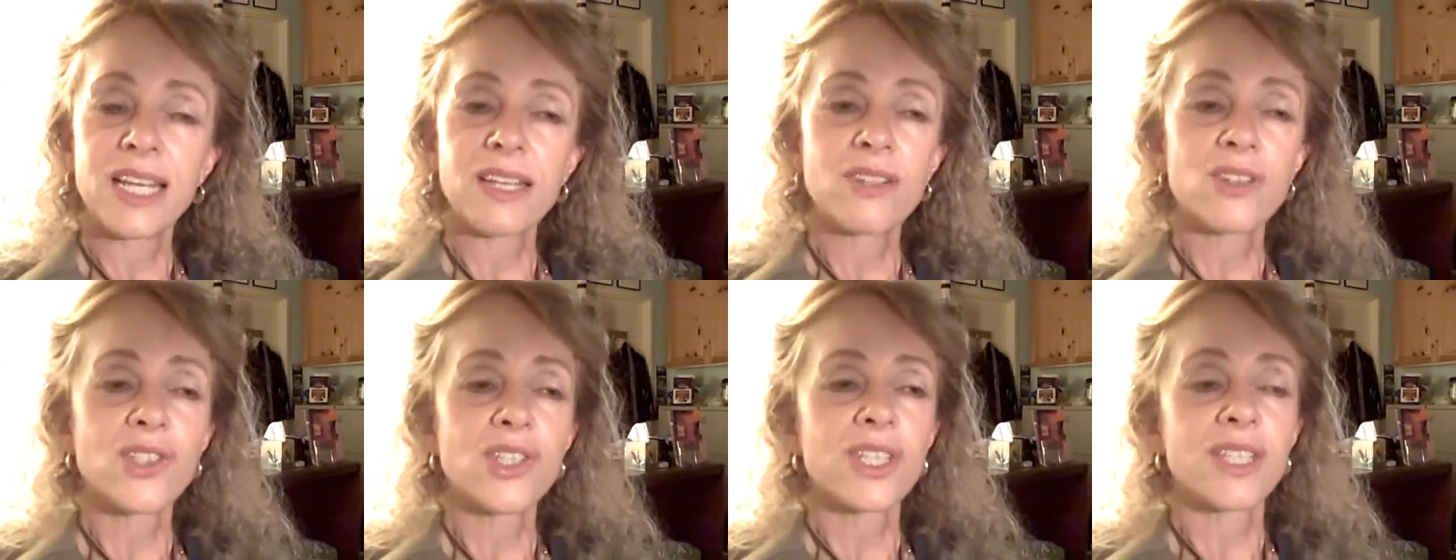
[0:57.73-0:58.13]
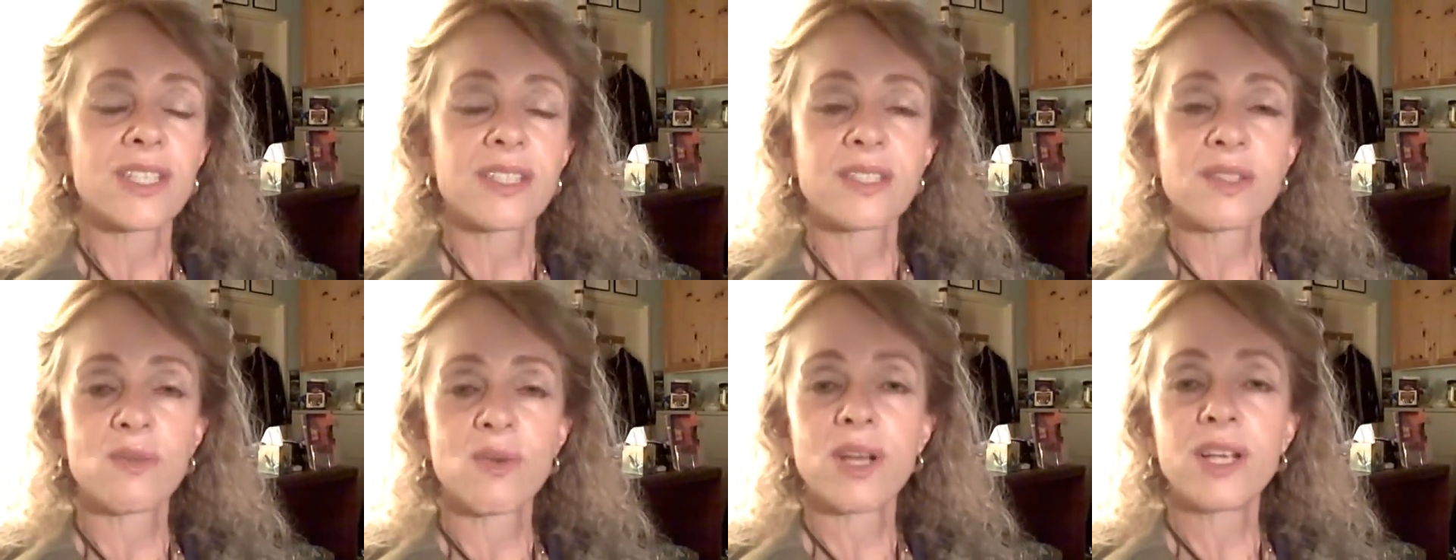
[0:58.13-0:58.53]
energy
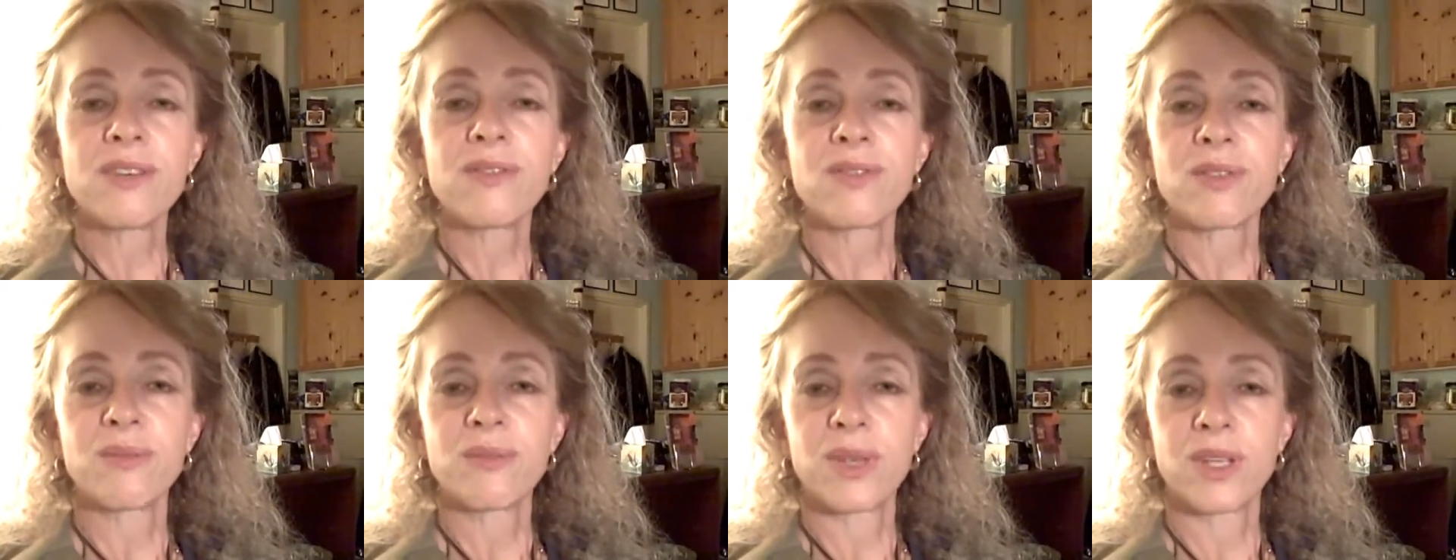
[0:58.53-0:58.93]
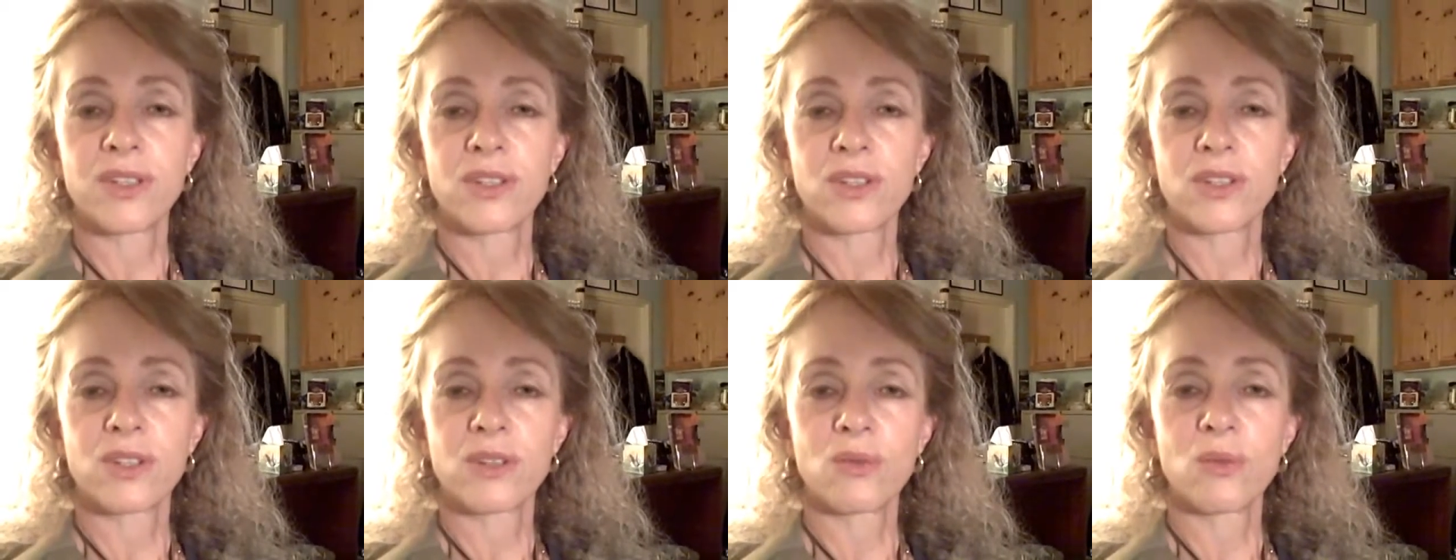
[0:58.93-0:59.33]
that's quite
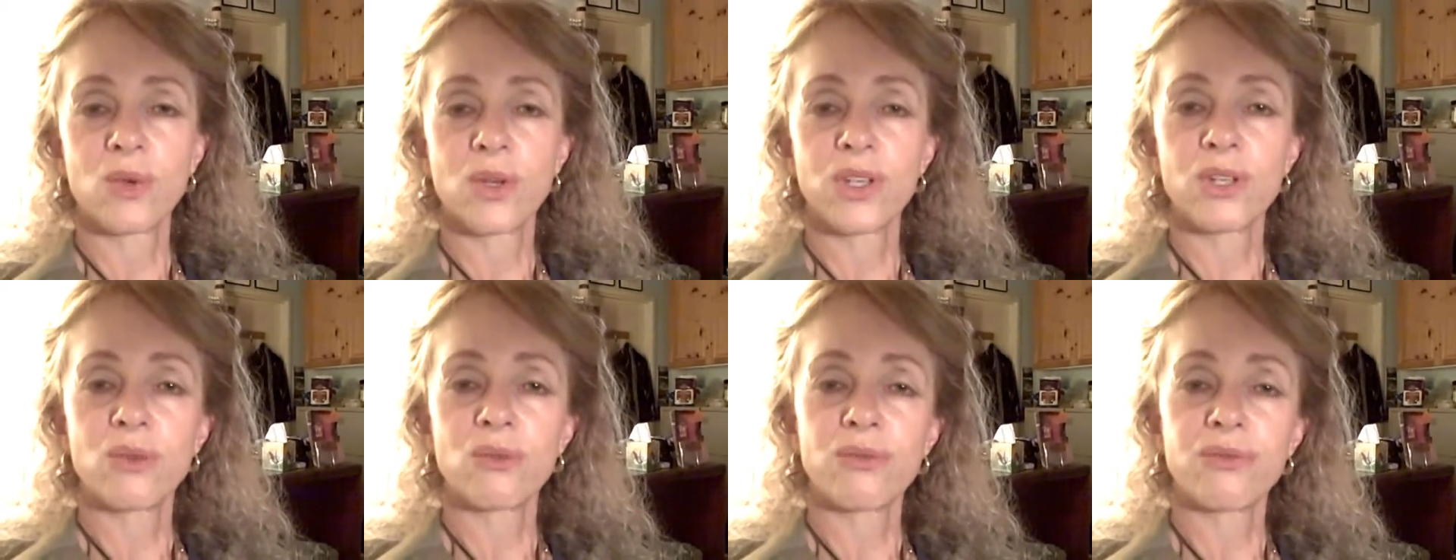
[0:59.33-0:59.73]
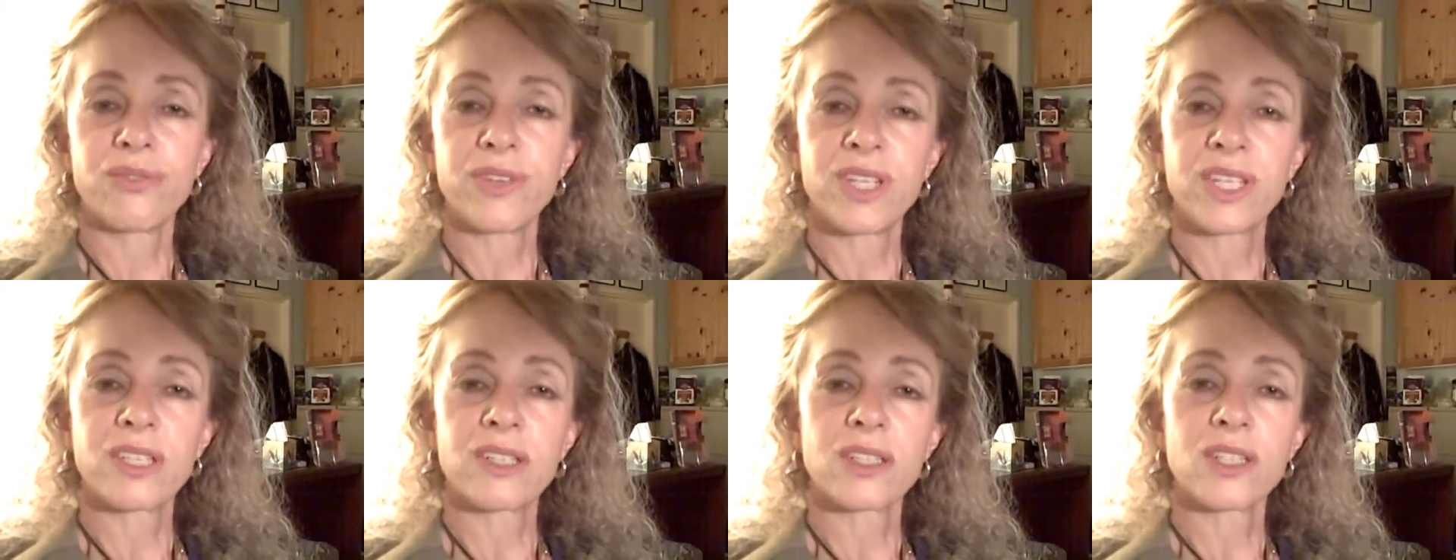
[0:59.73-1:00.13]
familiar, where you
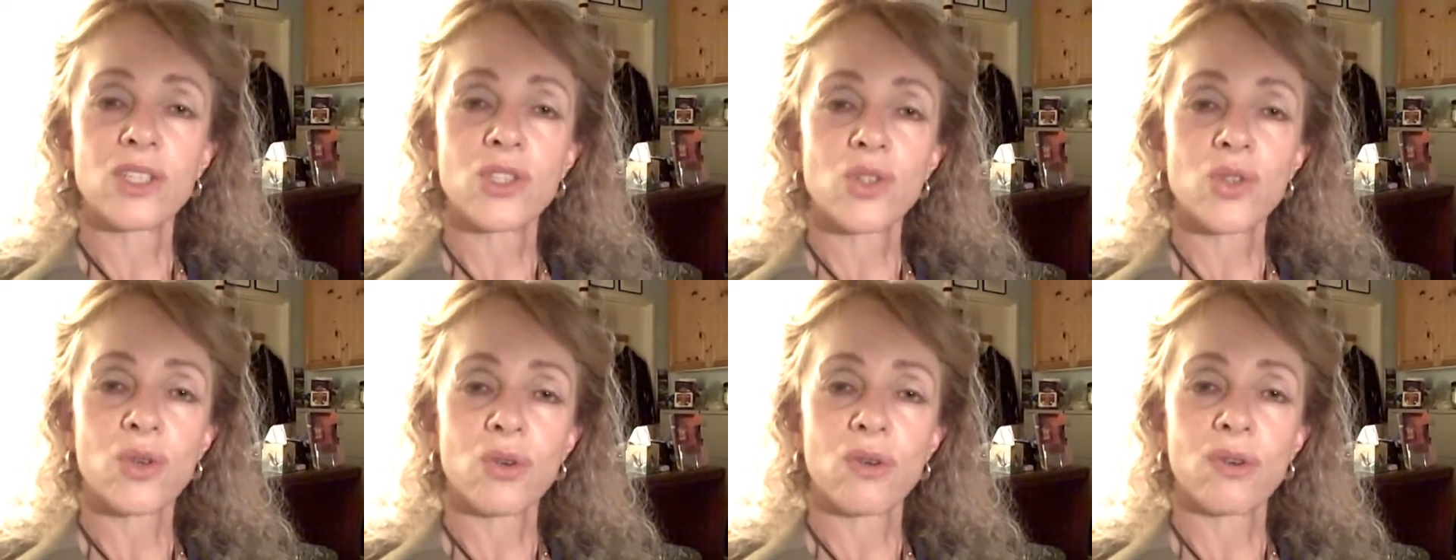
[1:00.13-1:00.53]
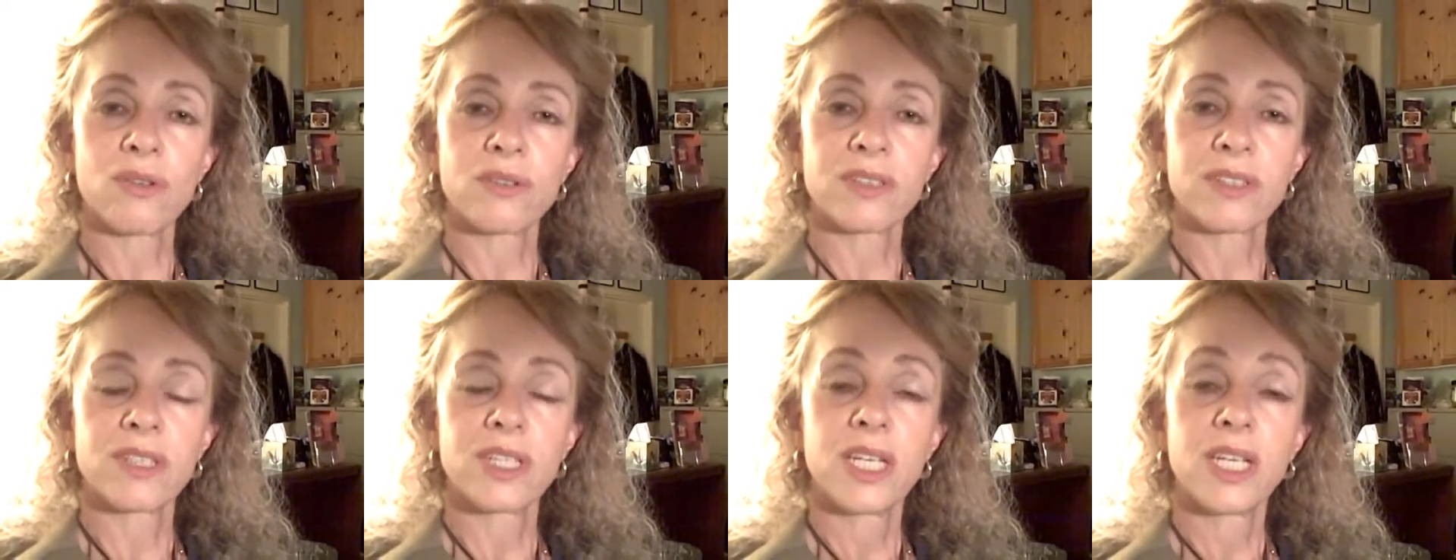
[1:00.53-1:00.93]
feel
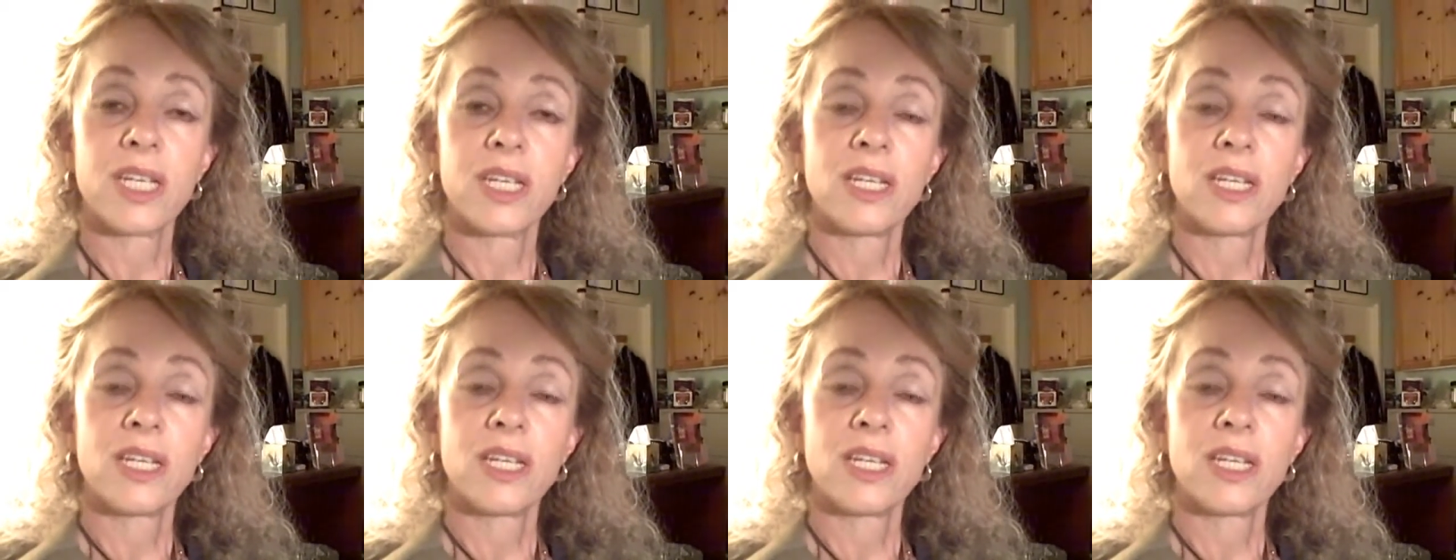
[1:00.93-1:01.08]
controlled.